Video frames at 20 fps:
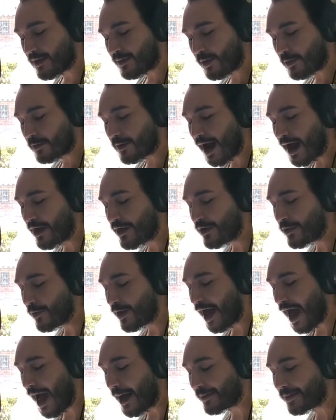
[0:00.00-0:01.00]
but rather
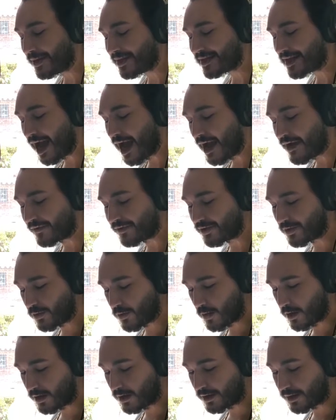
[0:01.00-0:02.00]
what happens
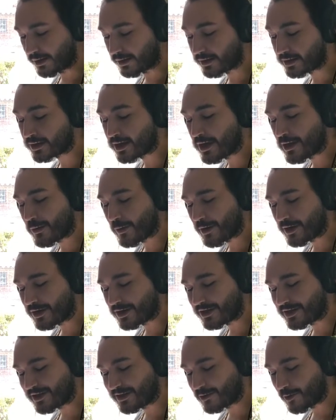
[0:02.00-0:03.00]
afterwards, when
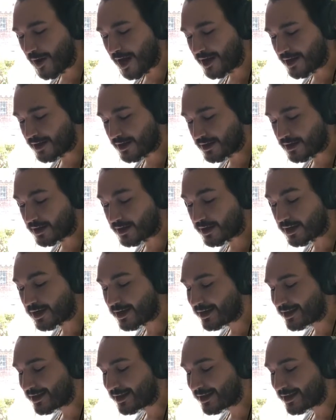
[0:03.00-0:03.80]
you're sweaty,